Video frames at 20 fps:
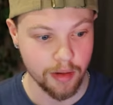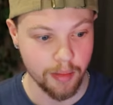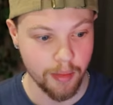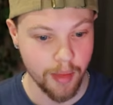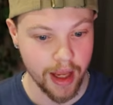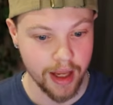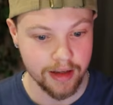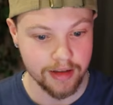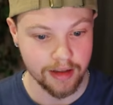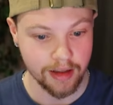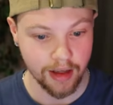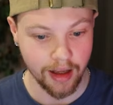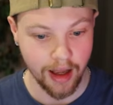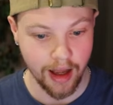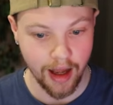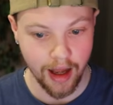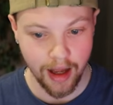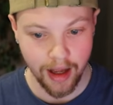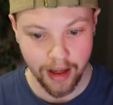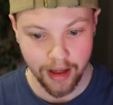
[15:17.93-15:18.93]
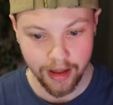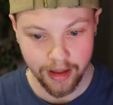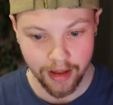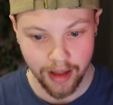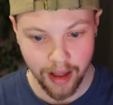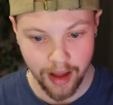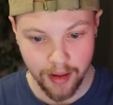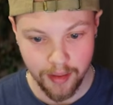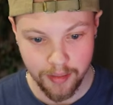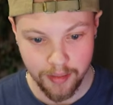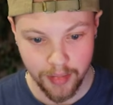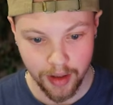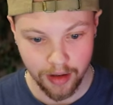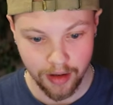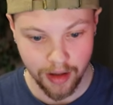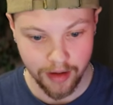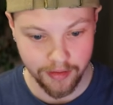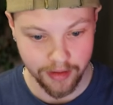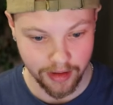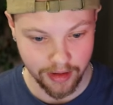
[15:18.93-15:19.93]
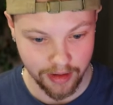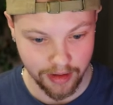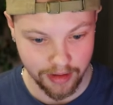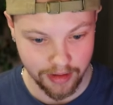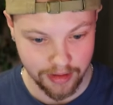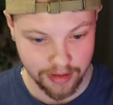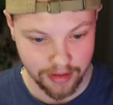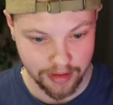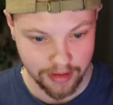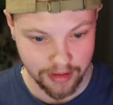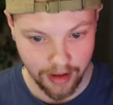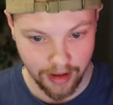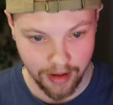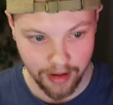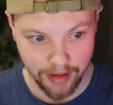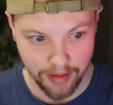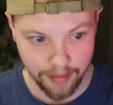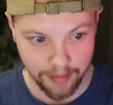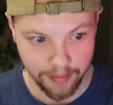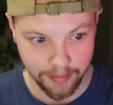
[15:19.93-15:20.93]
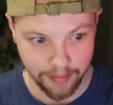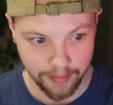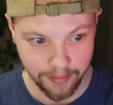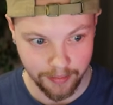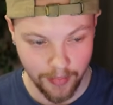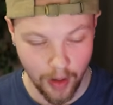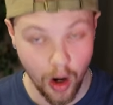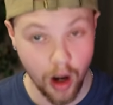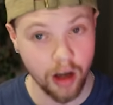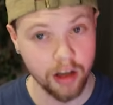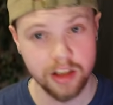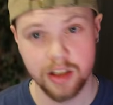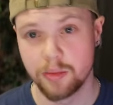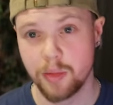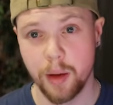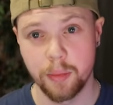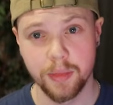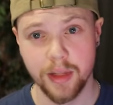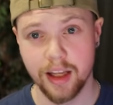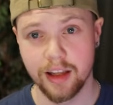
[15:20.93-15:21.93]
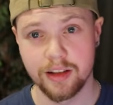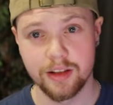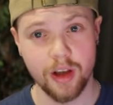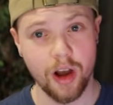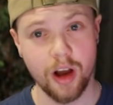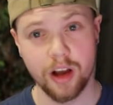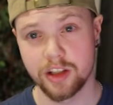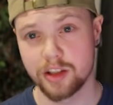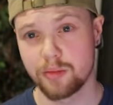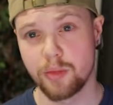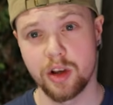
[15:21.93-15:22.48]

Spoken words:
amazing. I am loving this. Awesome updates, awesome